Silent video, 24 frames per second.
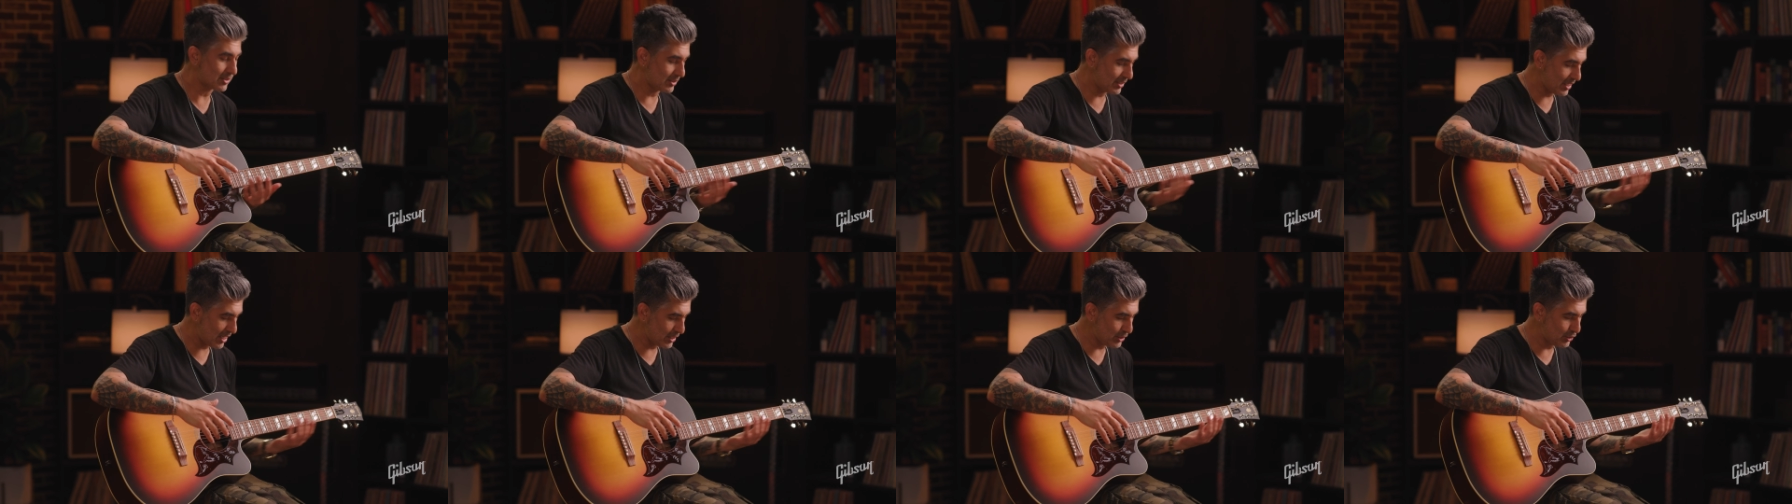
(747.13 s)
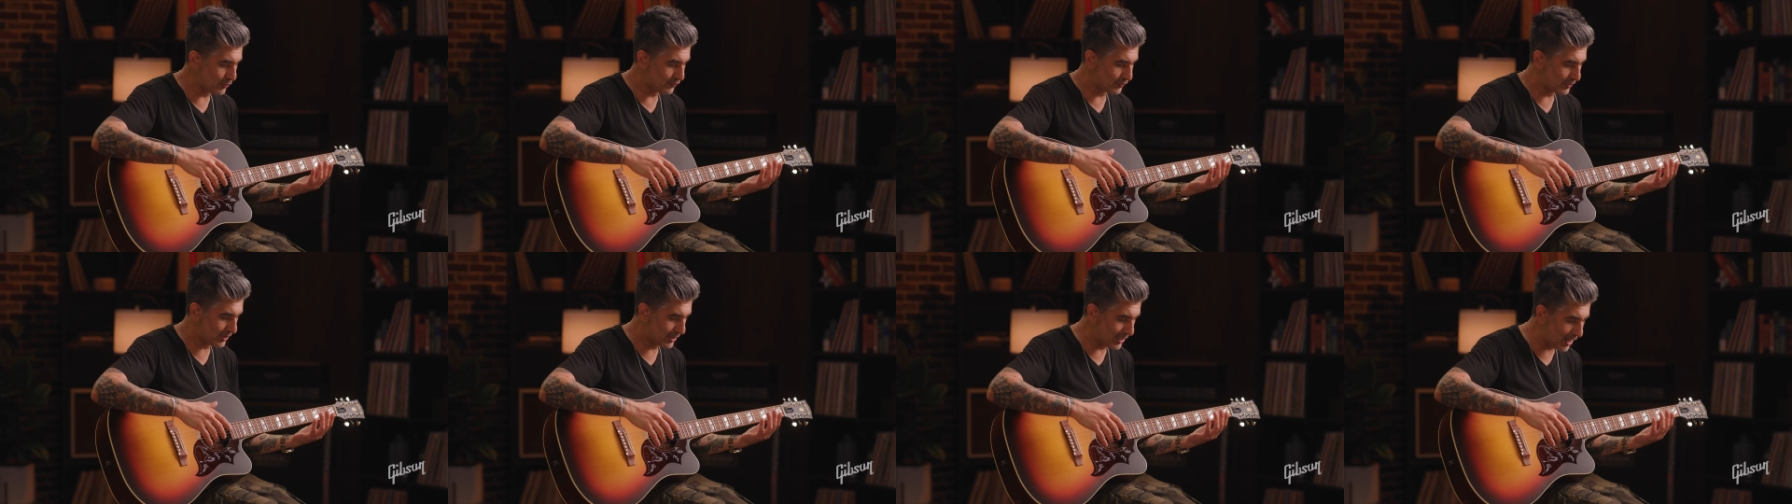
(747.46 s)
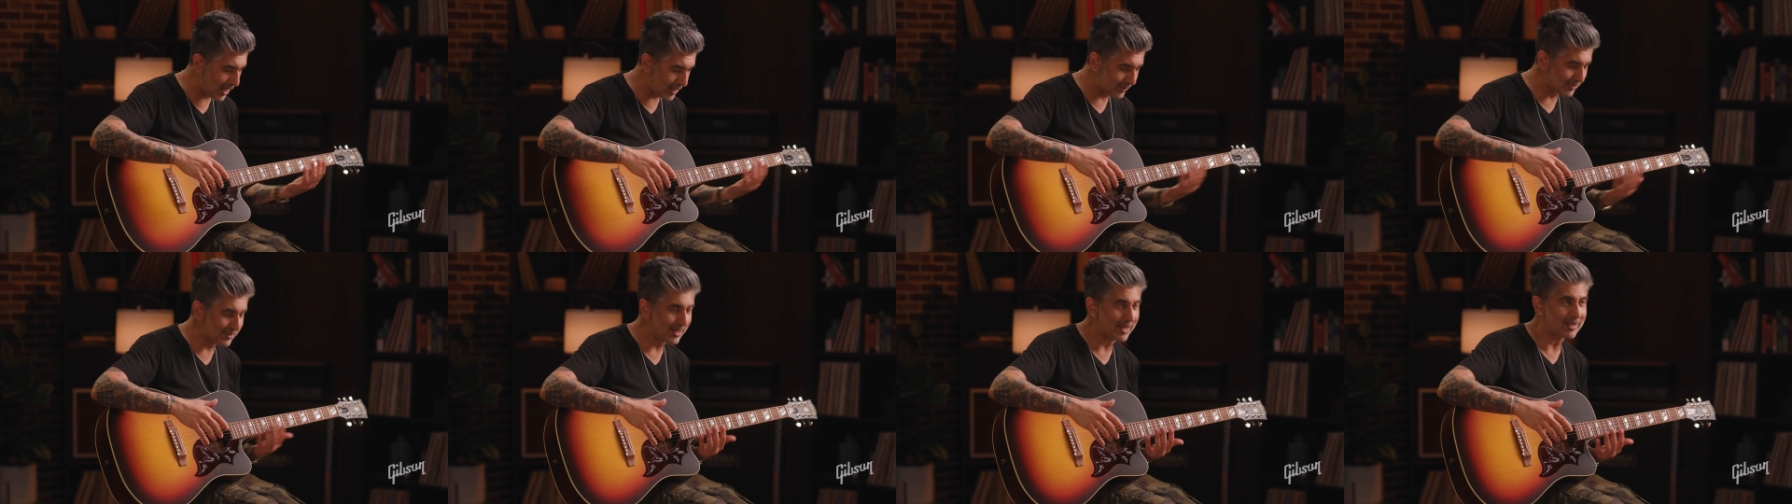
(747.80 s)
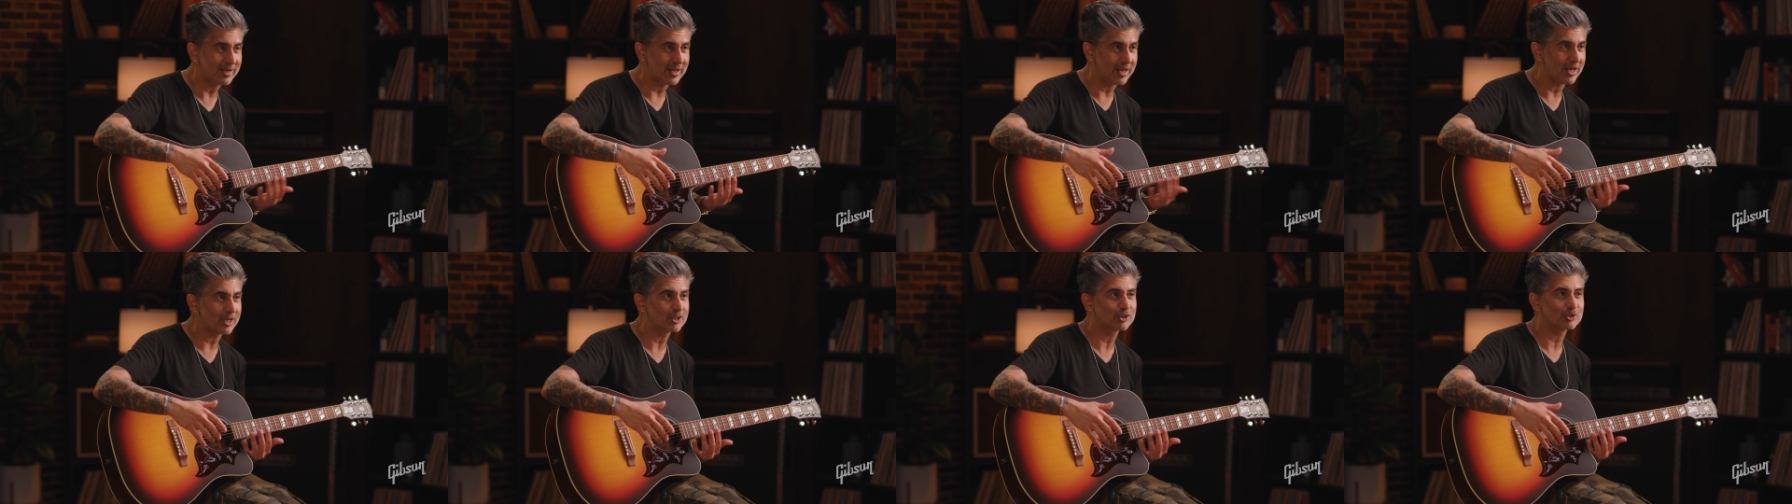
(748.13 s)
now you've got that
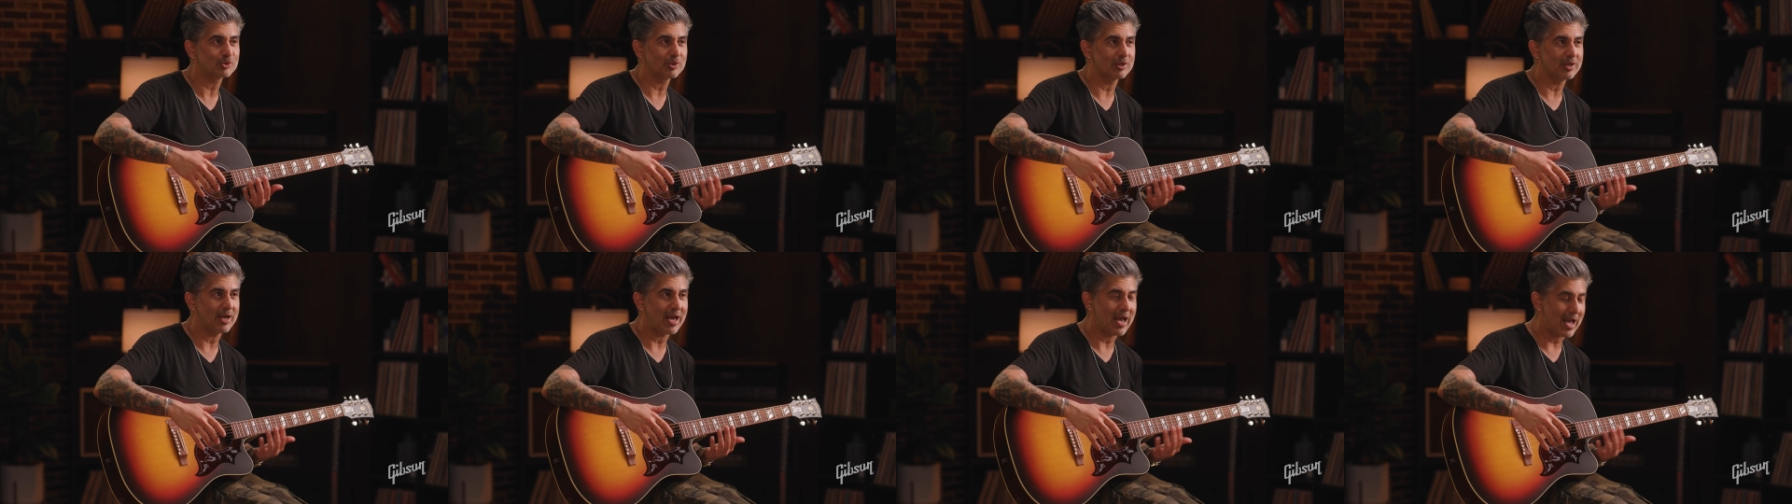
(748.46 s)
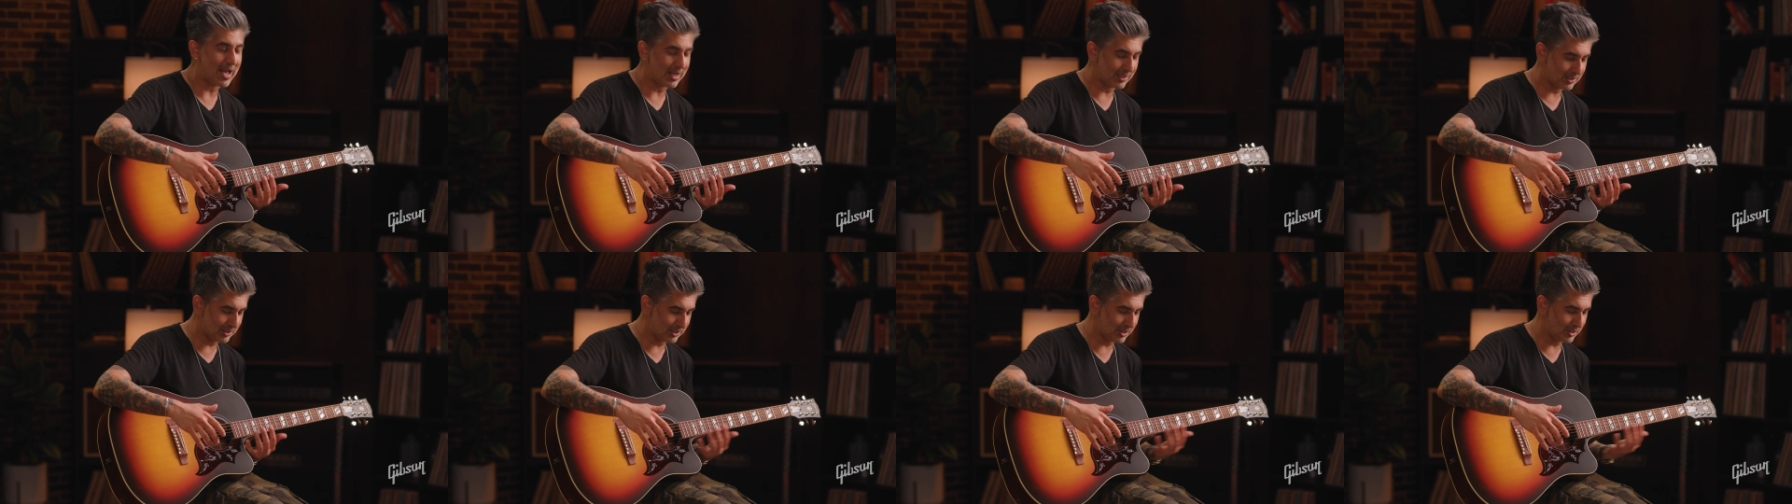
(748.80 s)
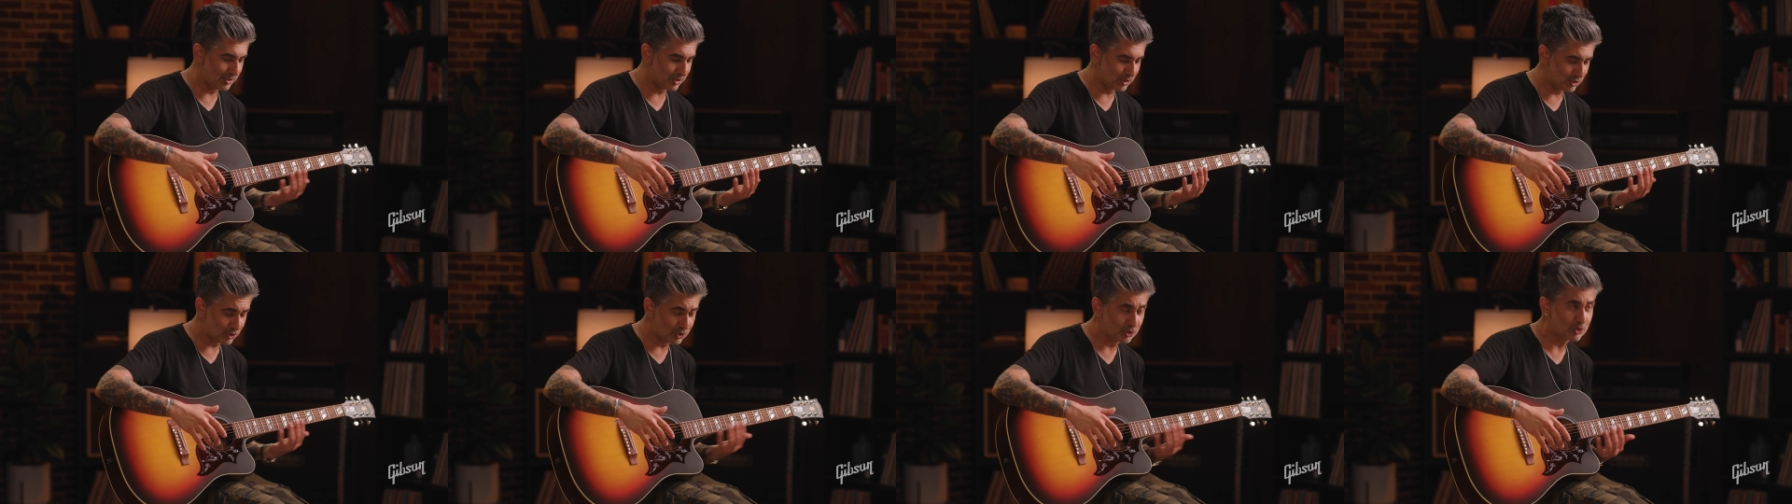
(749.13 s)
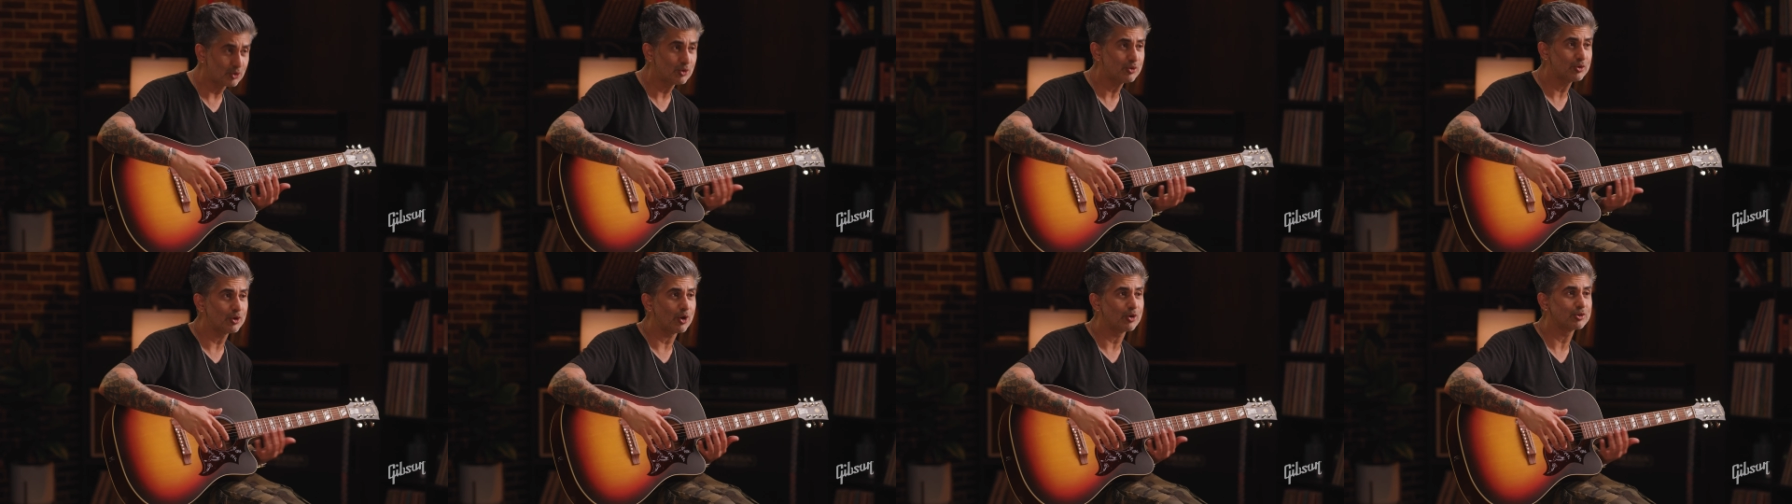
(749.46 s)
extra access
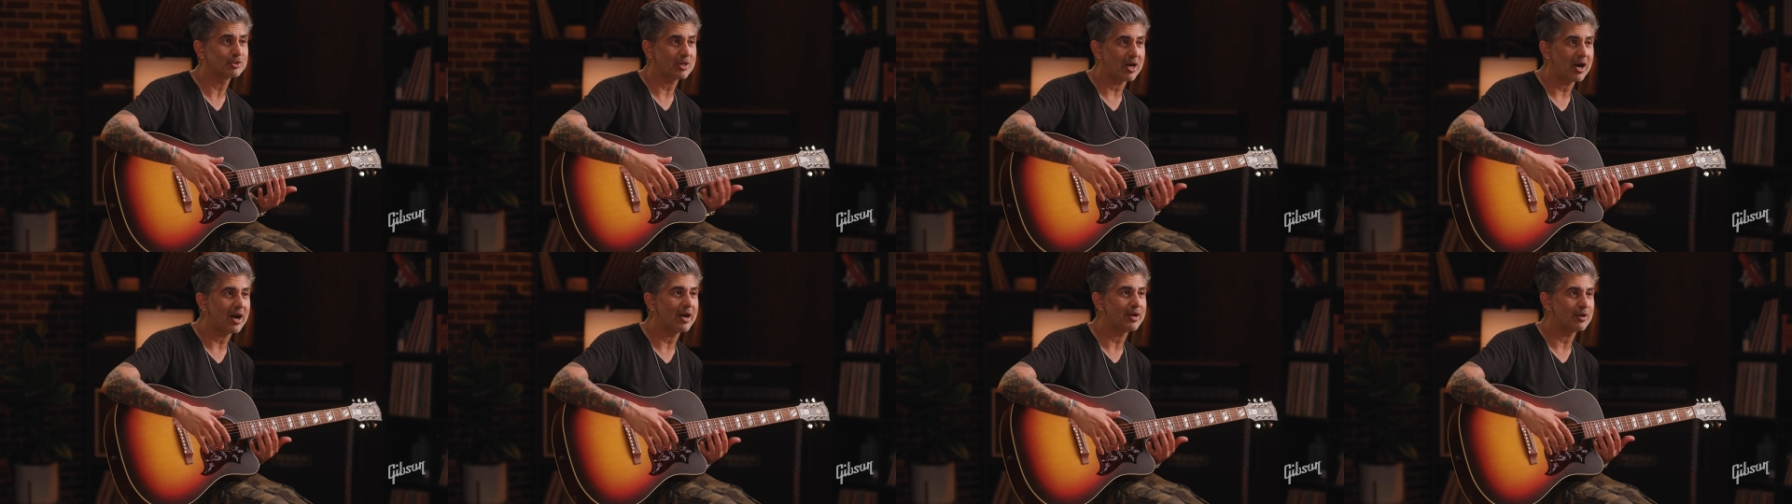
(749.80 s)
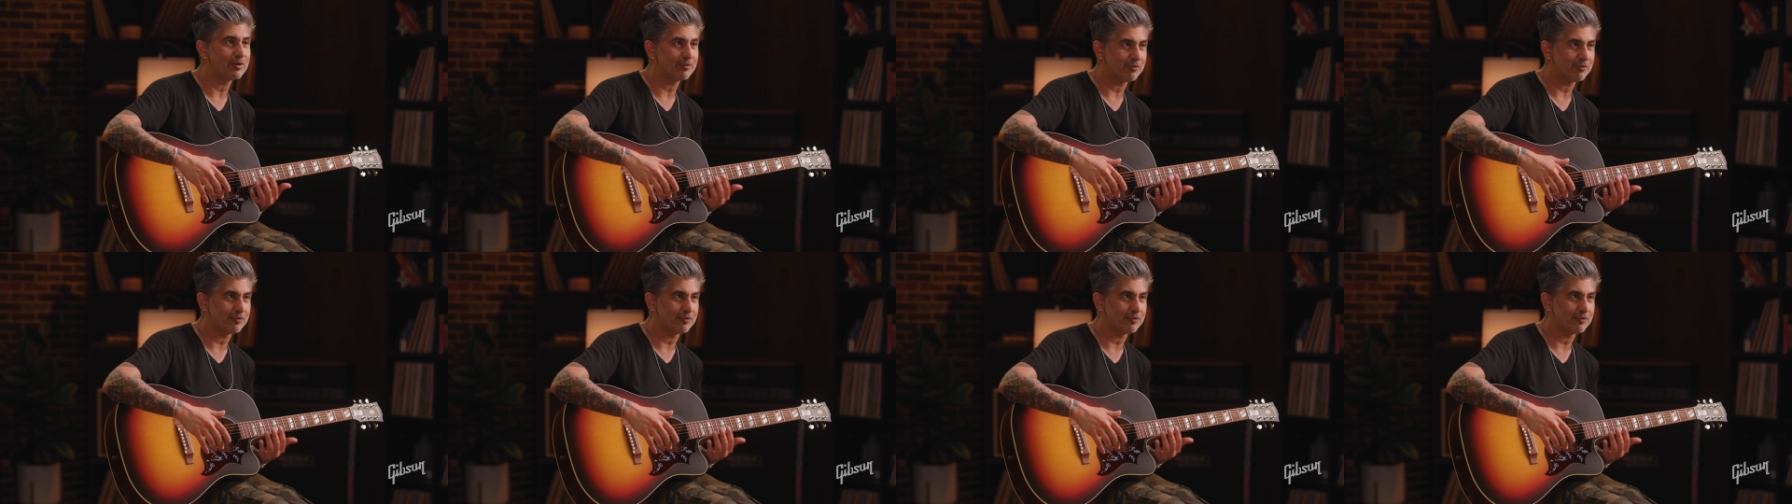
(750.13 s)
to those higher